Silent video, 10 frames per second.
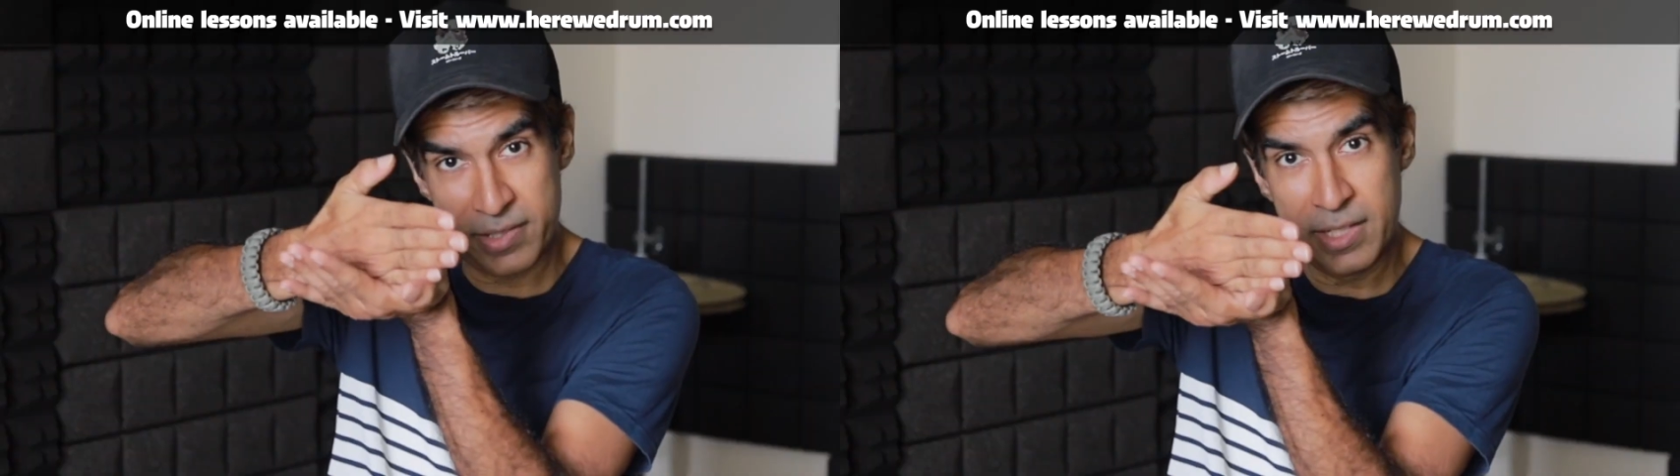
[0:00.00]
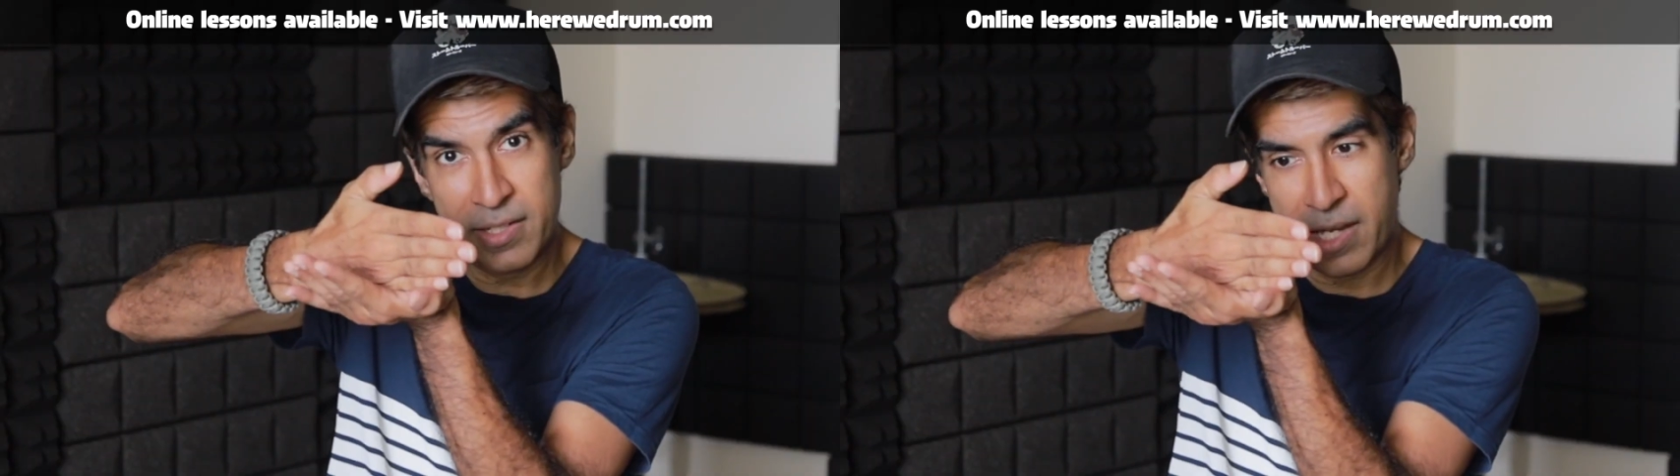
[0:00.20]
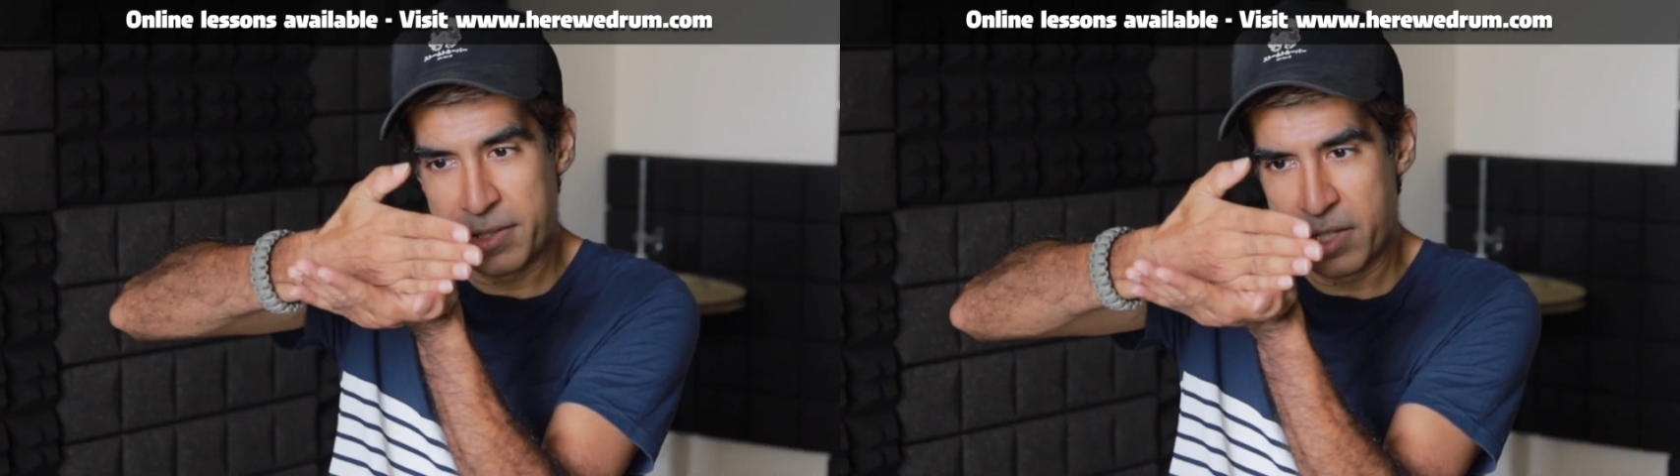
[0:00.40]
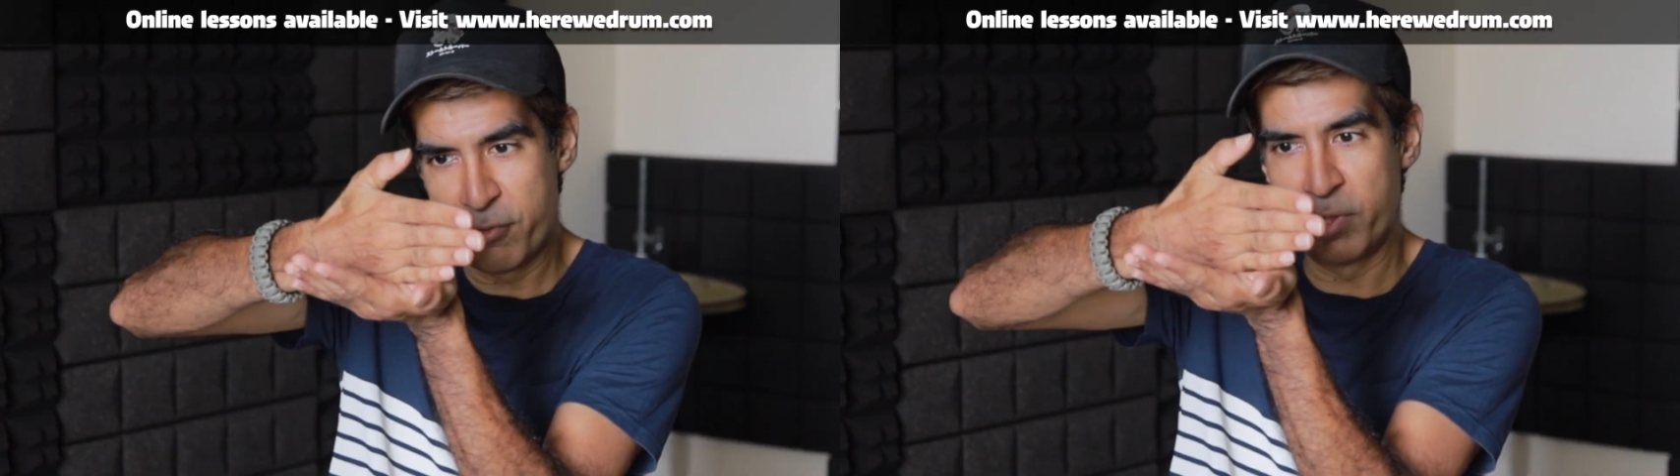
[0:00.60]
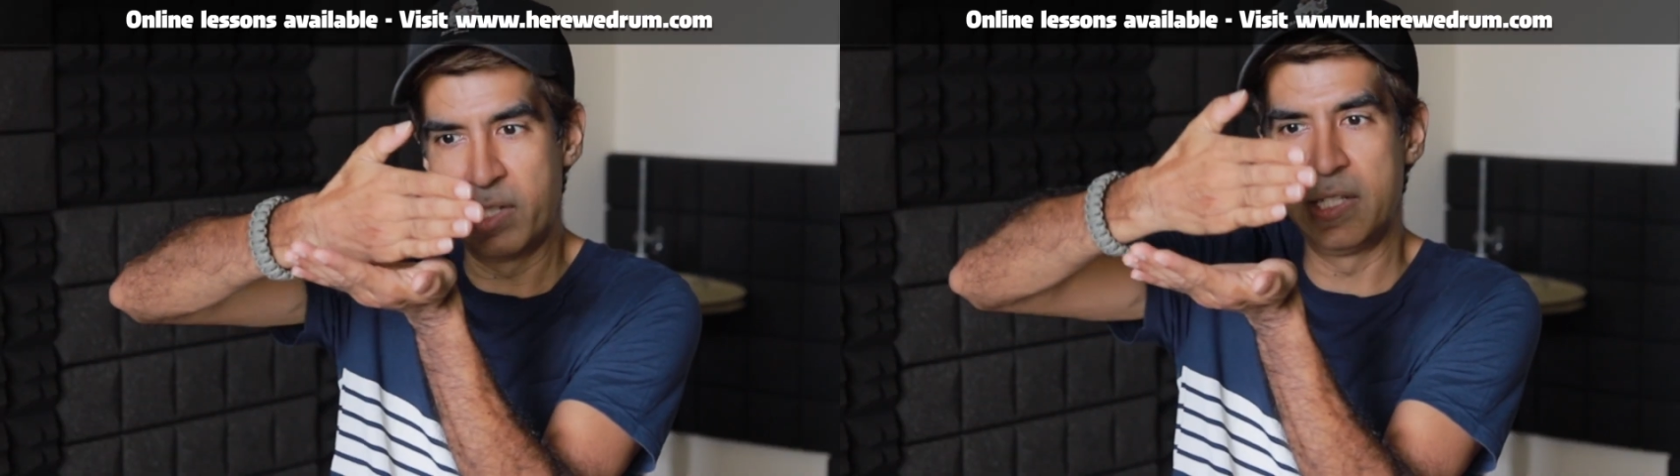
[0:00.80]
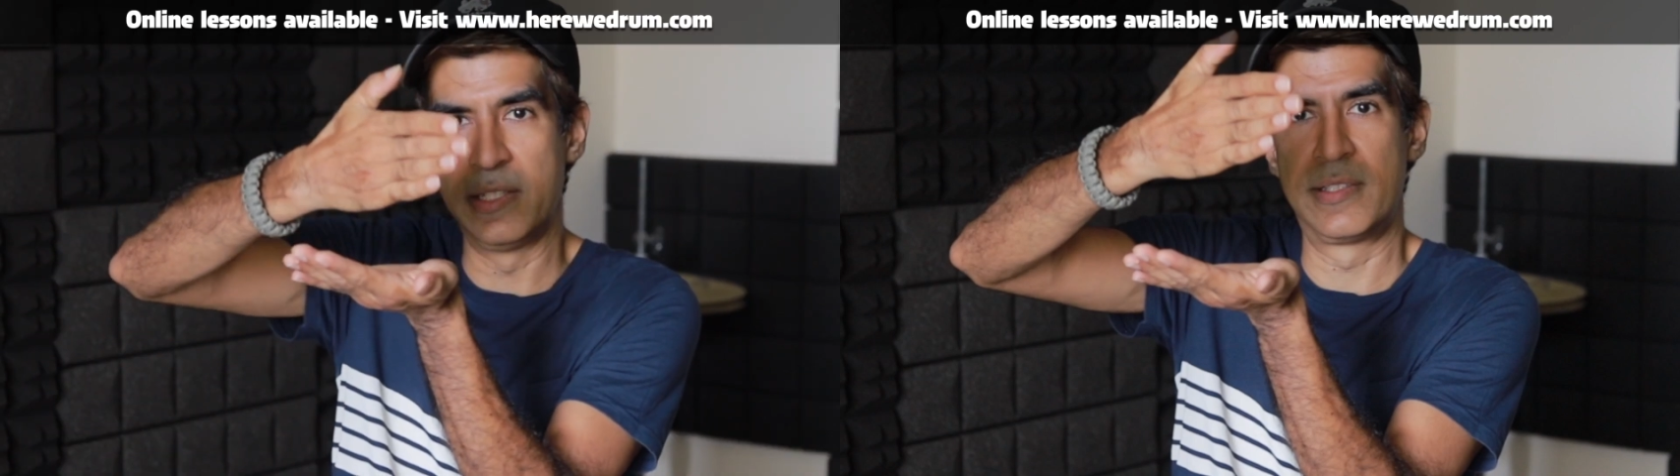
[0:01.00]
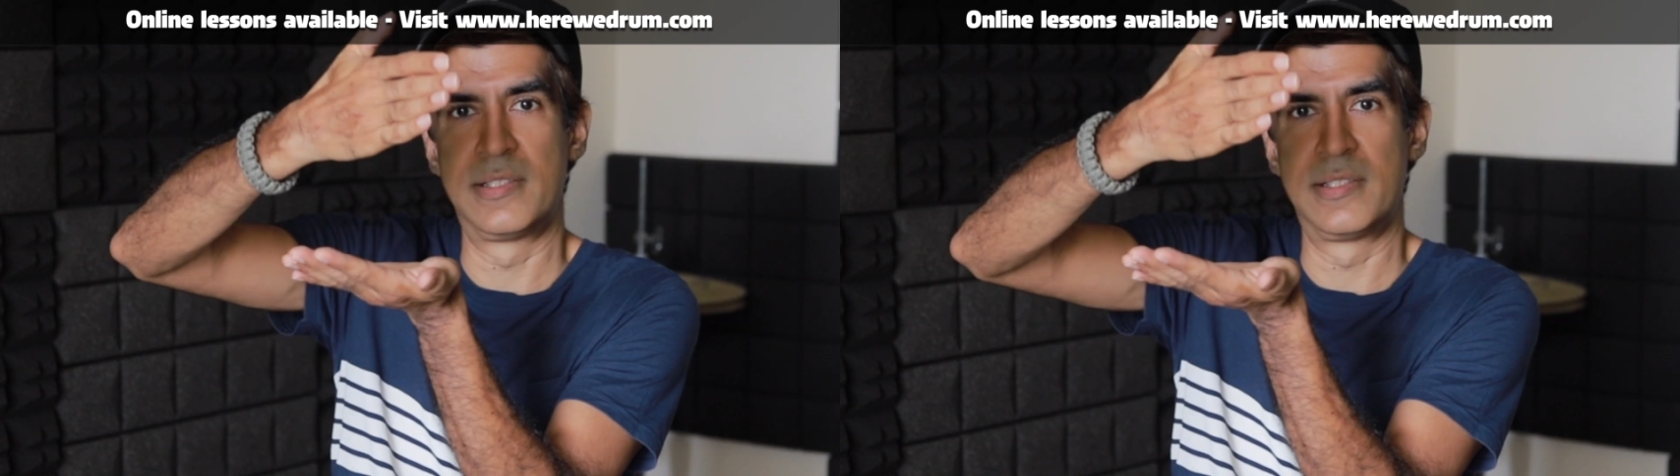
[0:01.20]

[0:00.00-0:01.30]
in and then release.